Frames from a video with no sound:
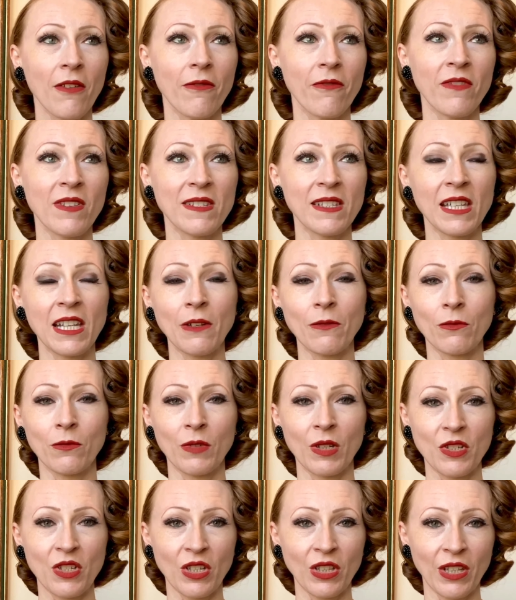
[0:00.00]
visiting
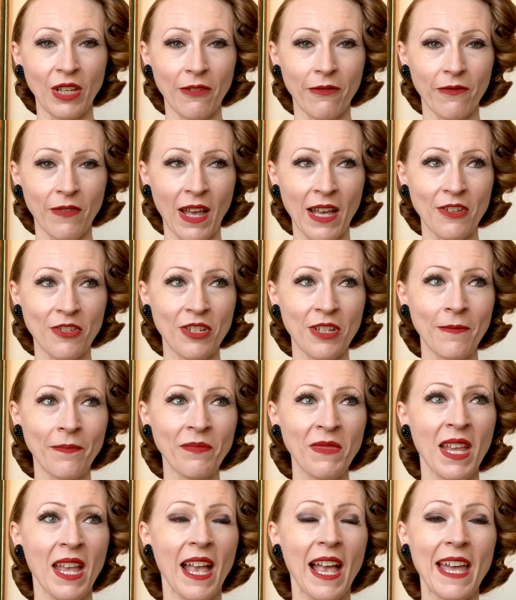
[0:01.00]
Rich in Love Fashion.
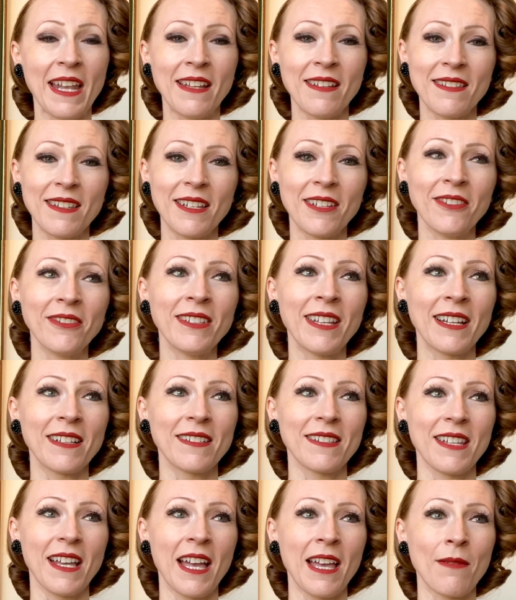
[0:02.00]
And until next
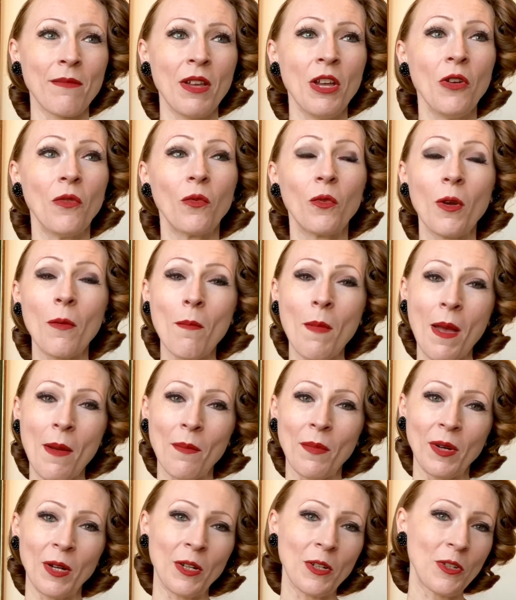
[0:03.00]
time,
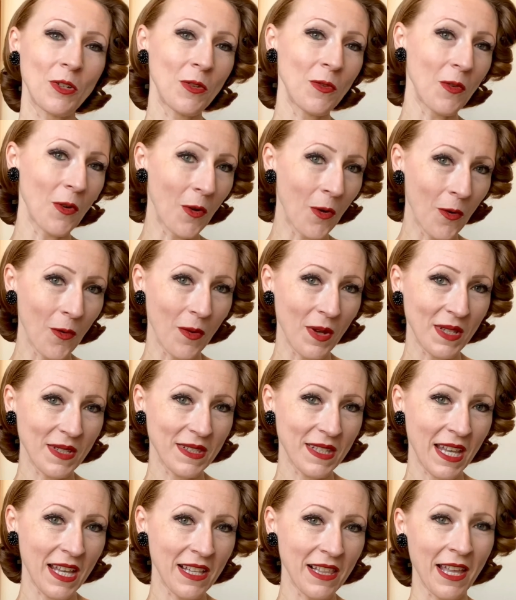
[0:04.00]
remember to always
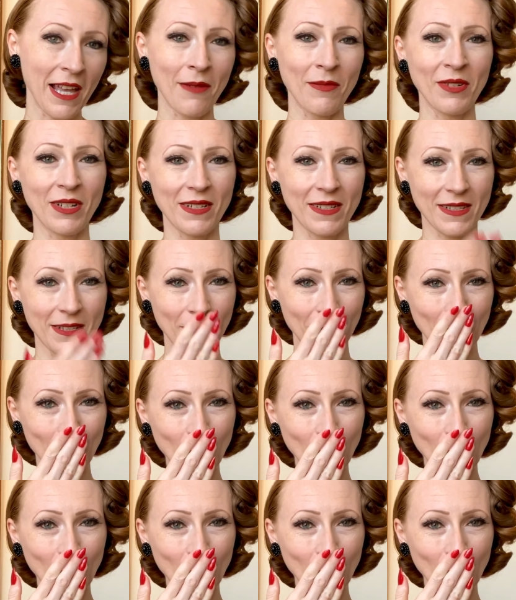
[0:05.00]
stay glamorous.